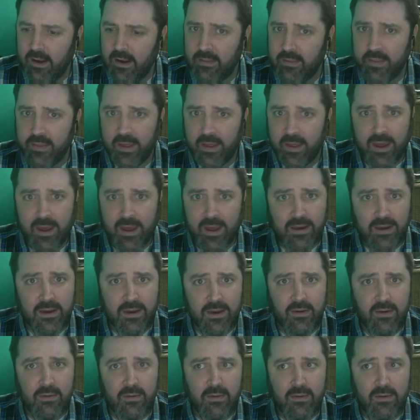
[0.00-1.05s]
think I
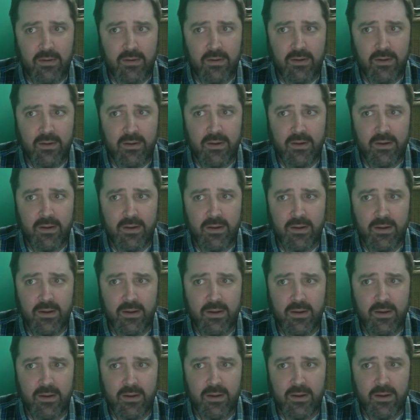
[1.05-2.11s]
do? Thank you.